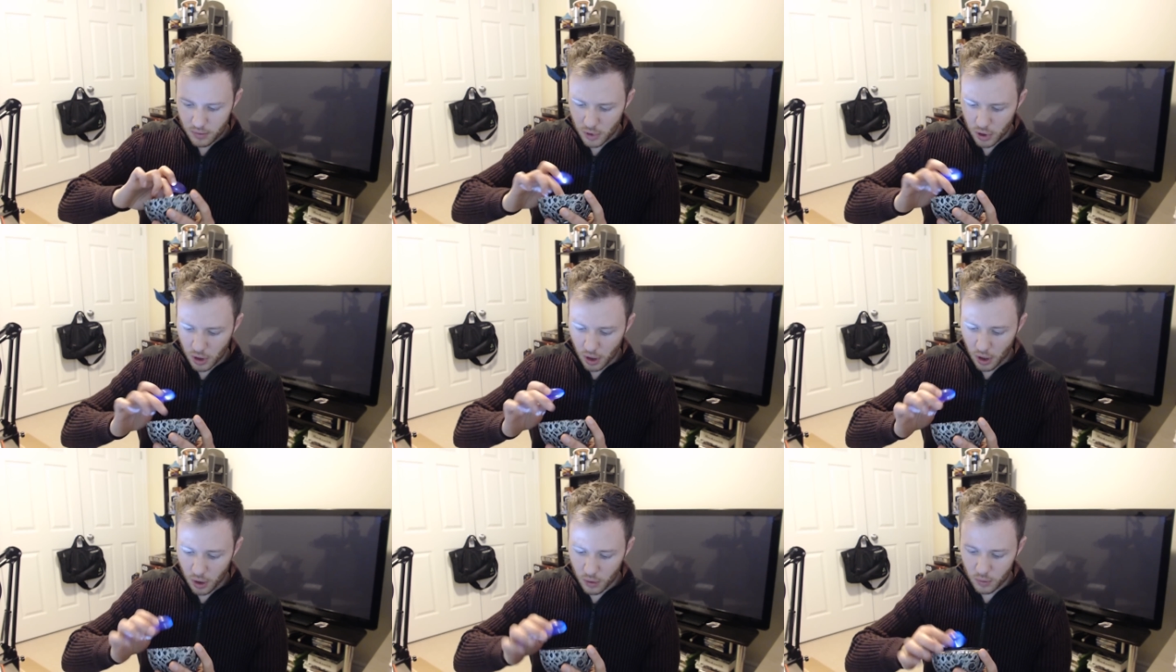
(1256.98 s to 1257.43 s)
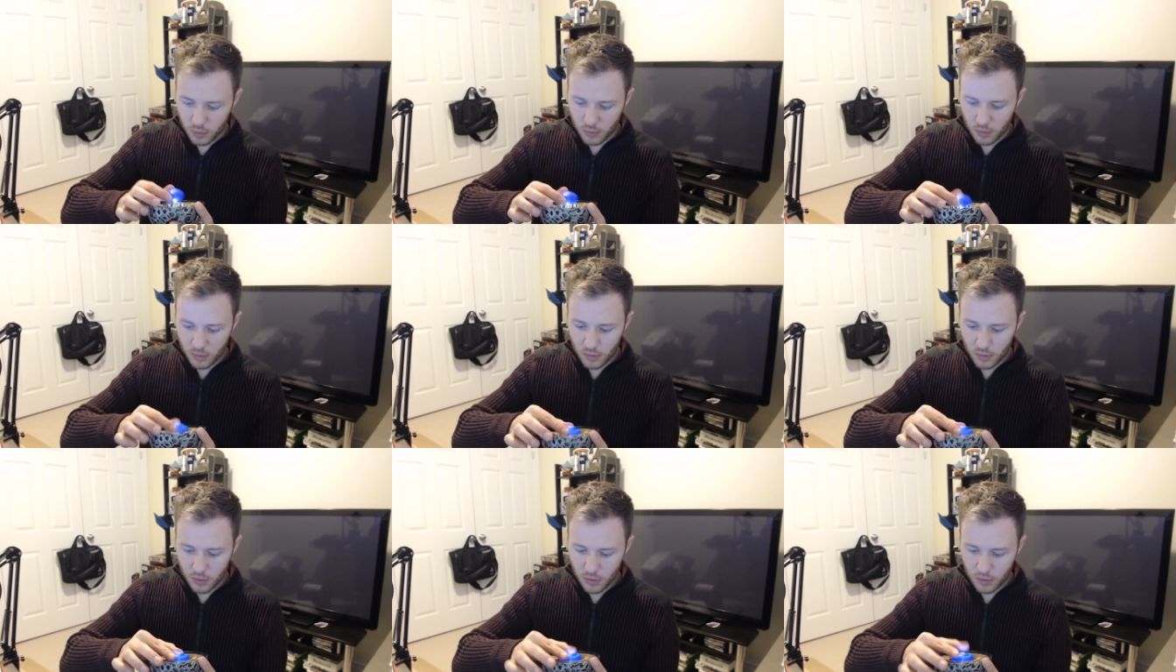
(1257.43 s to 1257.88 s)
Oh!
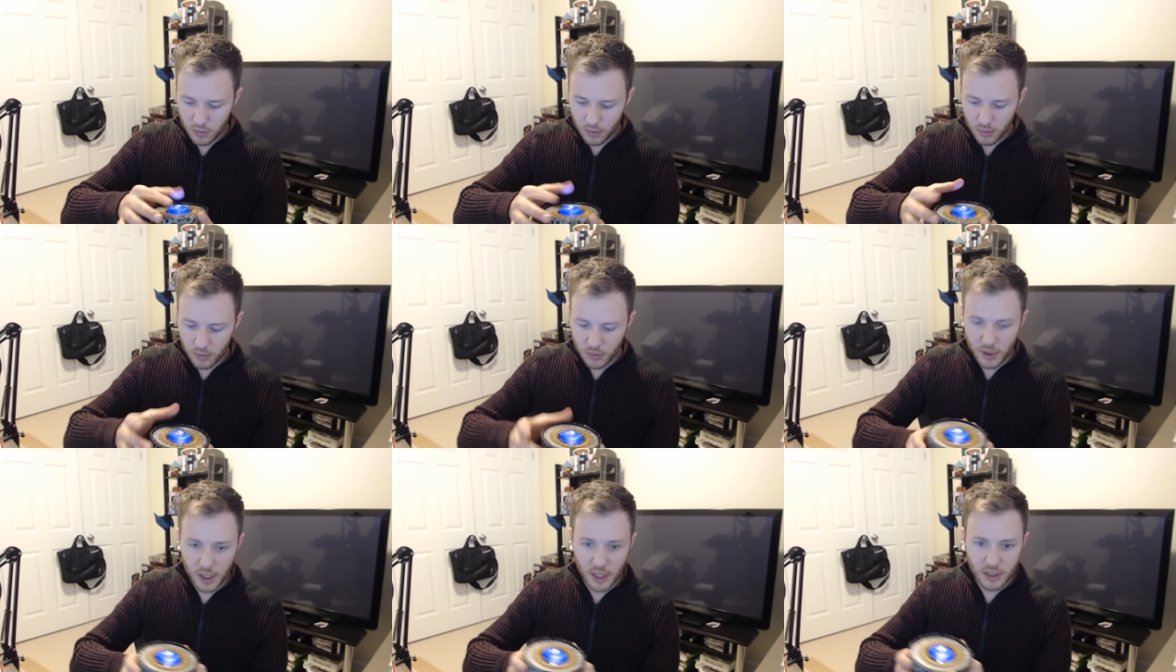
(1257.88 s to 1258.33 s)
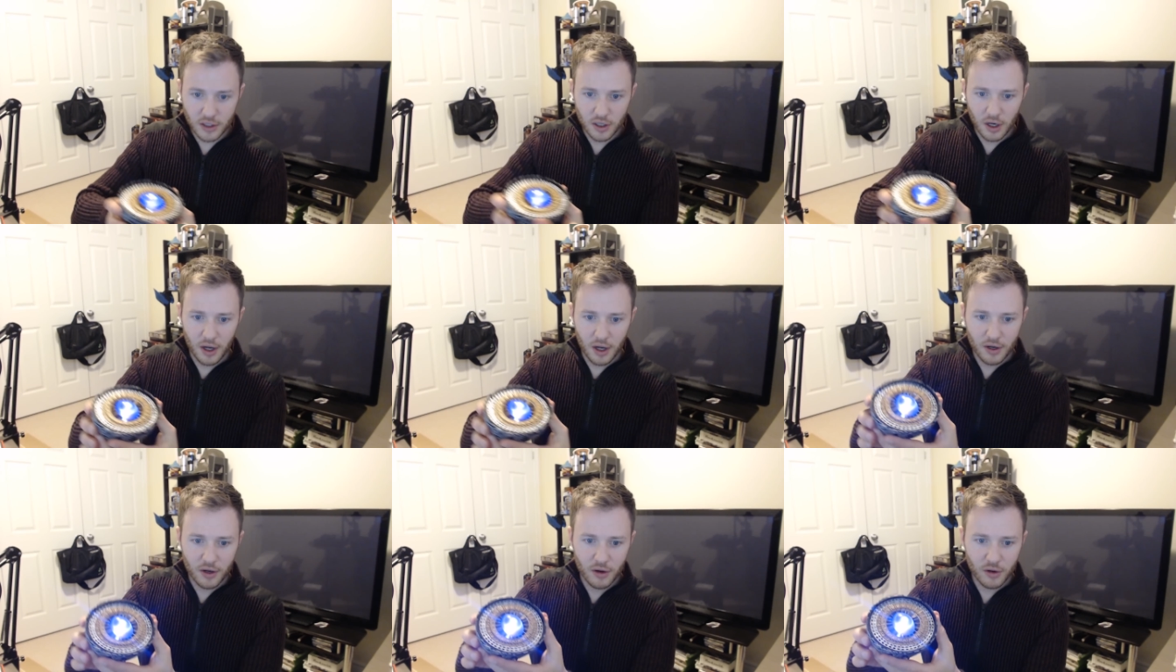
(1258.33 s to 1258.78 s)
It's
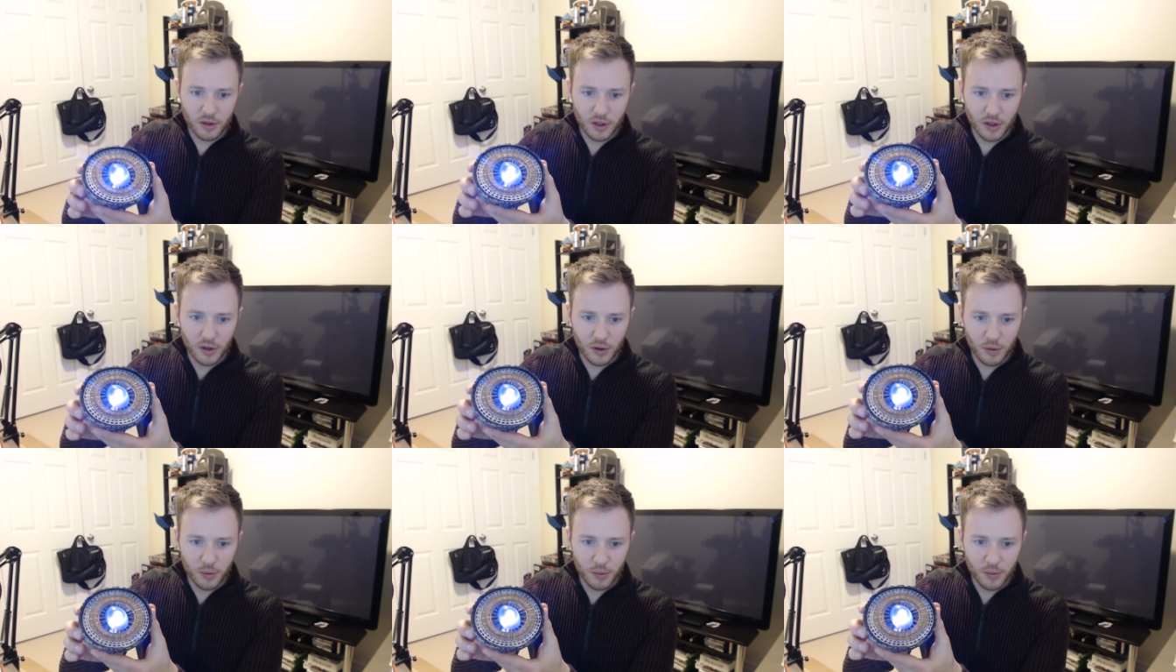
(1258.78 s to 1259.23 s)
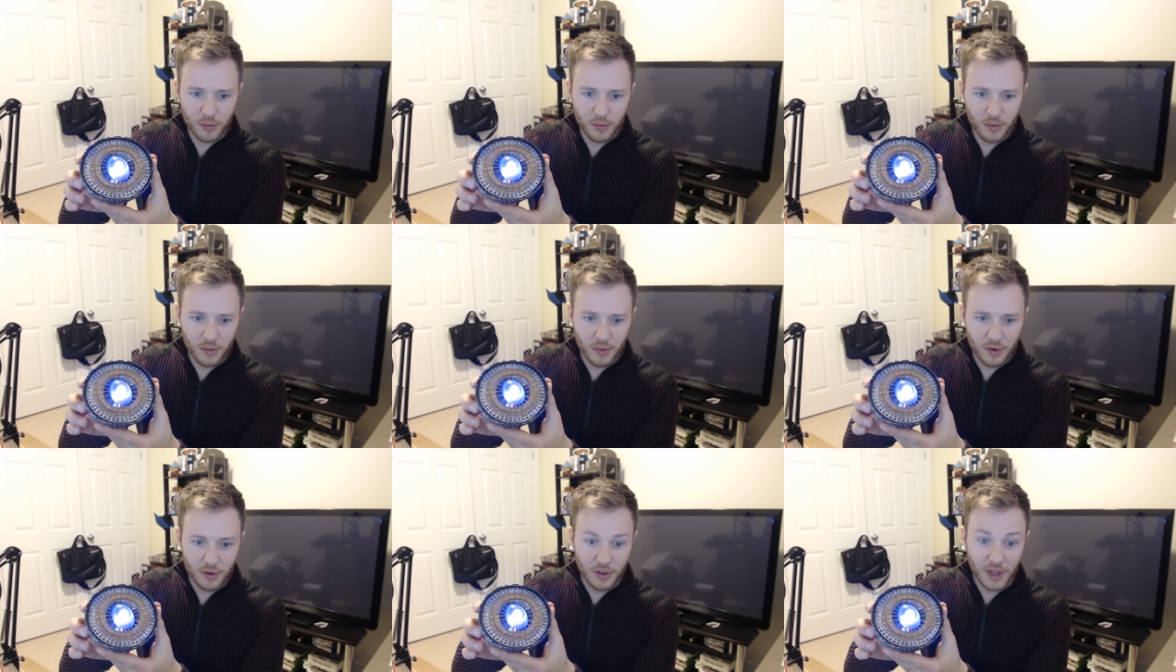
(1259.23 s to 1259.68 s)
on. There's a little
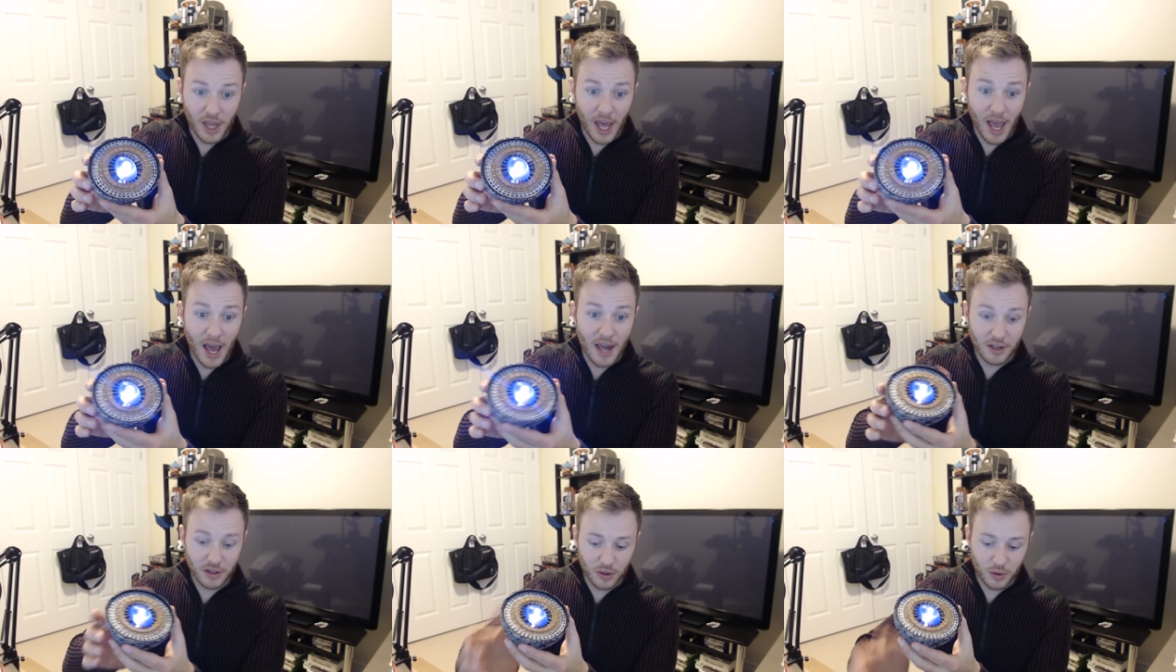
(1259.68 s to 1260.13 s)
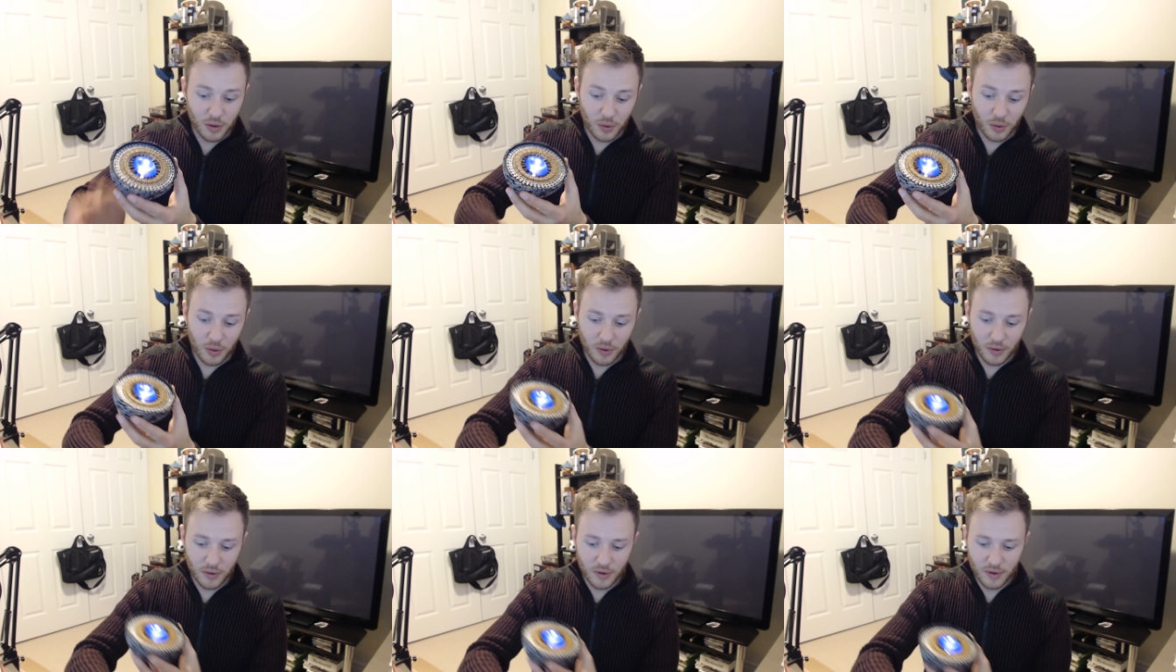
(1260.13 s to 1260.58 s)
that is
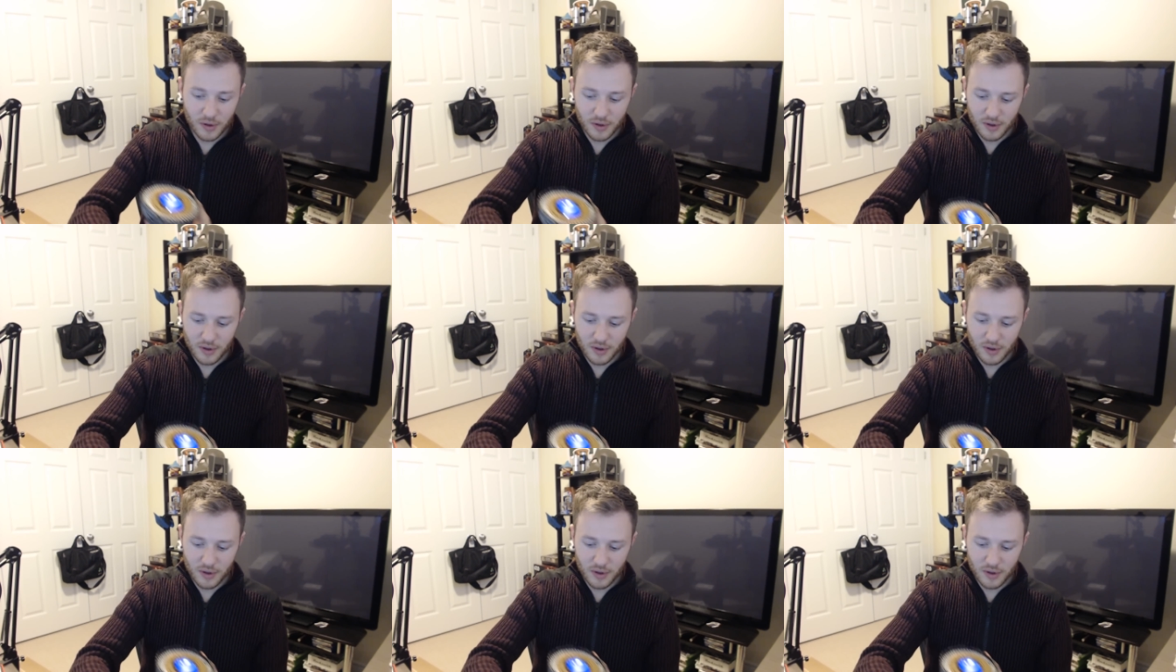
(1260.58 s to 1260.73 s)
cool.